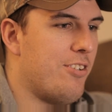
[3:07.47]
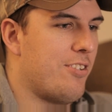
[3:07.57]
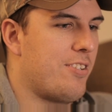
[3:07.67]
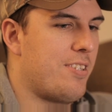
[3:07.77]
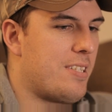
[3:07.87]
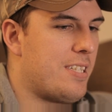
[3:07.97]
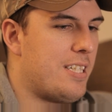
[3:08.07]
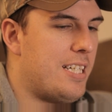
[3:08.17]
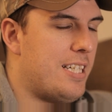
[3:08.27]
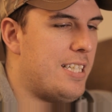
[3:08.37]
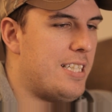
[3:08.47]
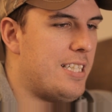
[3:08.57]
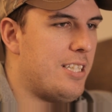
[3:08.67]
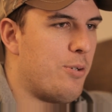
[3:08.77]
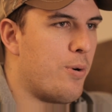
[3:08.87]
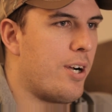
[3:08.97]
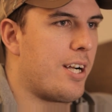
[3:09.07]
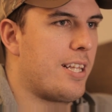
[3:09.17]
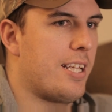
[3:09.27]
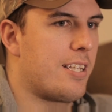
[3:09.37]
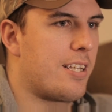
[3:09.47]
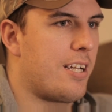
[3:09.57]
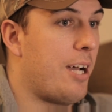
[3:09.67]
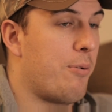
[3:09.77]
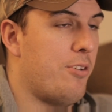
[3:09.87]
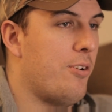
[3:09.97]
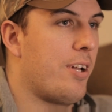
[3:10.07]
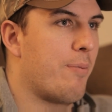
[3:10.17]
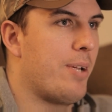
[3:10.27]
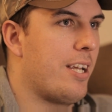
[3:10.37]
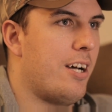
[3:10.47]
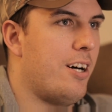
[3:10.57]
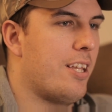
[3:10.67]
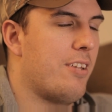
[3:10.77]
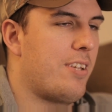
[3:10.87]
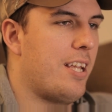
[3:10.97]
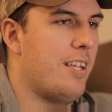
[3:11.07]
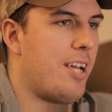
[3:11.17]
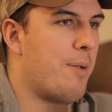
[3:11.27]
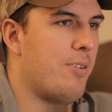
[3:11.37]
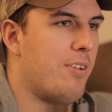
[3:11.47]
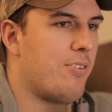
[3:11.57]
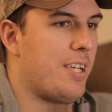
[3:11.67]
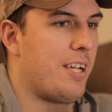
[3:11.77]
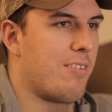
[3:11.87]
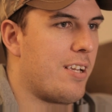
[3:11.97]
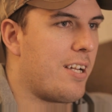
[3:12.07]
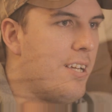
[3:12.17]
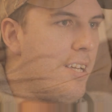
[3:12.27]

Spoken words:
just the work that God was doing. All these times these things, like